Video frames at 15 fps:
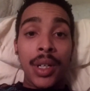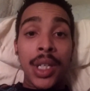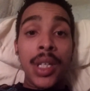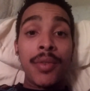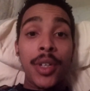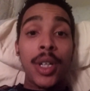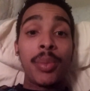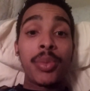
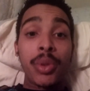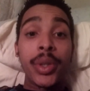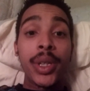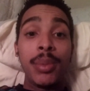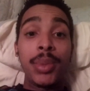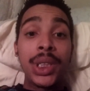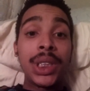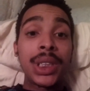give up
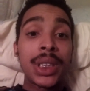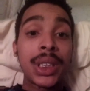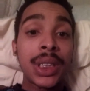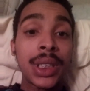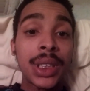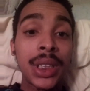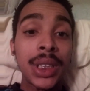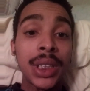3
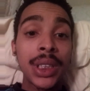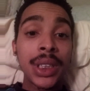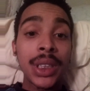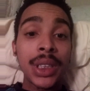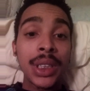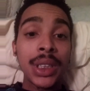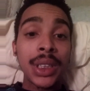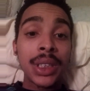books.
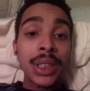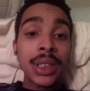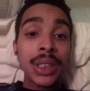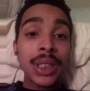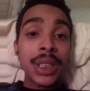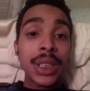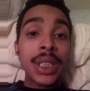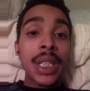
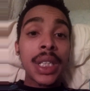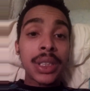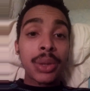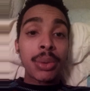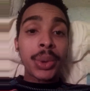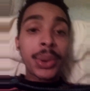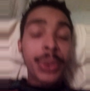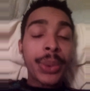That's
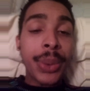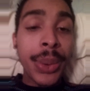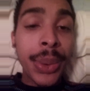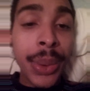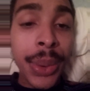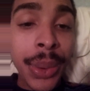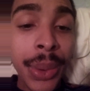a rule.